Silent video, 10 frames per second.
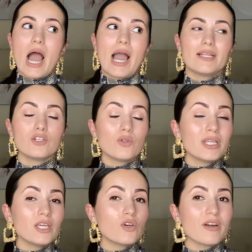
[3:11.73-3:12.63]
I don't
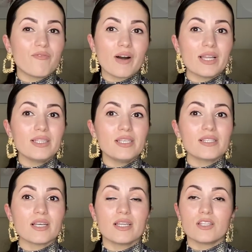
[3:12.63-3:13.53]
think you could find
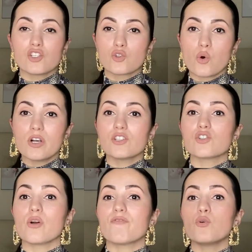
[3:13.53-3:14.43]
these in the stores,
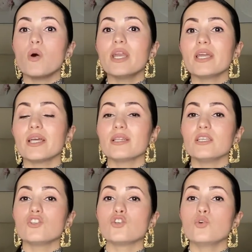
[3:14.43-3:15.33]
so if you want to get
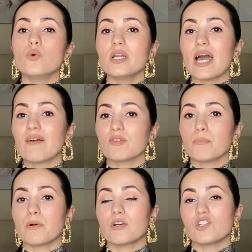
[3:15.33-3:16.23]
these, you would have to
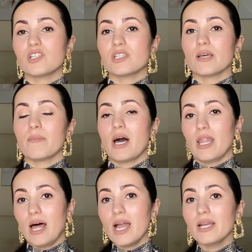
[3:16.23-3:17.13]
purchase them
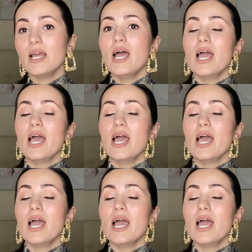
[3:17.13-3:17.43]
online.